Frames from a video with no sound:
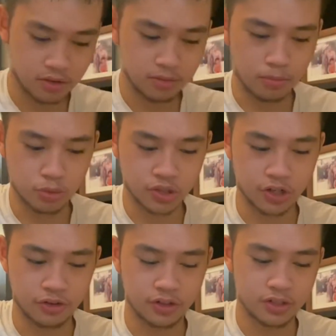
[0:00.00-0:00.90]
most
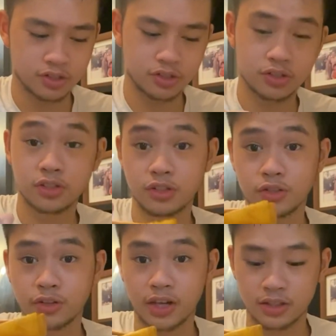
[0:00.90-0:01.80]
curries, you
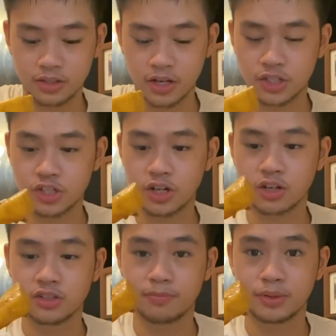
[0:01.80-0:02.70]
do get nice
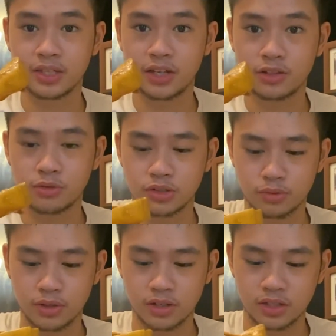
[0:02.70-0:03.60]
chunks of potato as
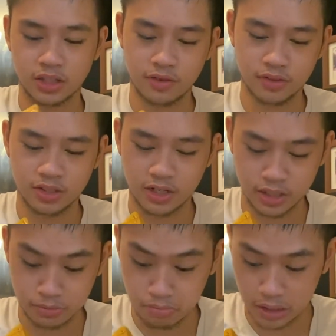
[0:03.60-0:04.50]
well. Just give this a
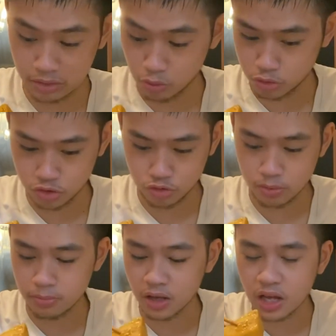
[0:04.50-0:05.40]
nice bite. Oh, it's
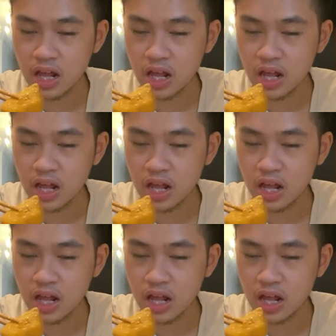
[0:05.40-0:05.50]
dripping.